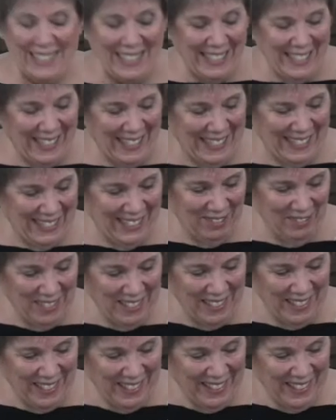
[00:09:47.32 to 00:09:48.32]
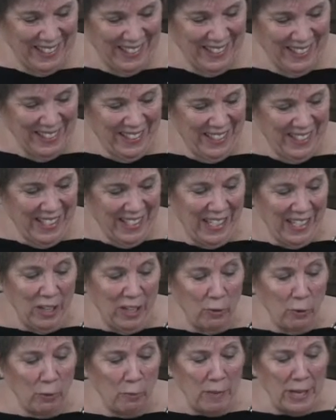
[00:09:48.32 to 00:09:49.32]
Yeah.
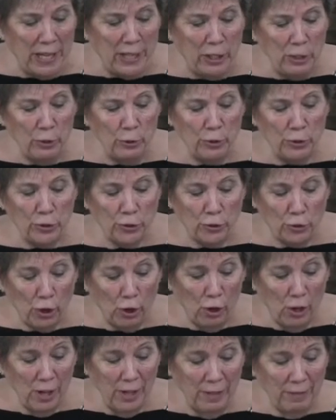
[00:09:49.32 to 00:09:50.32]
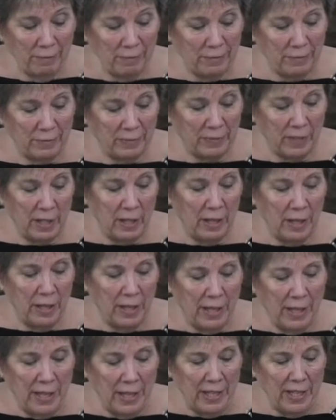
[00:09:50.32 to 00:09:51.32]
He will make you strong,
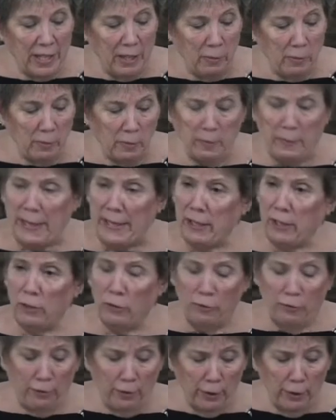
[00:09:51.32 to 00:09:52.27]
and he will make you